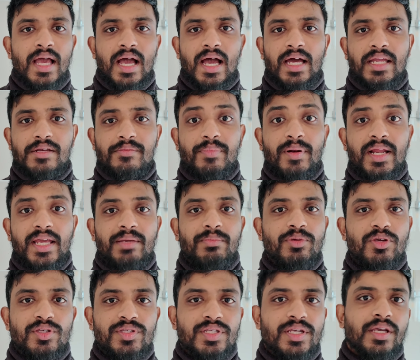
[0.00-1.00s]
and play
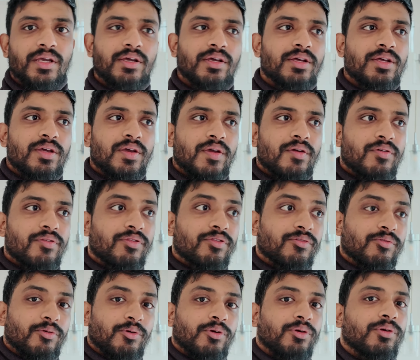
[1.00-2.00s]
music
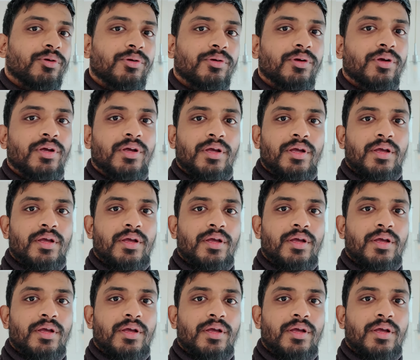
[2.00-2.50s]
through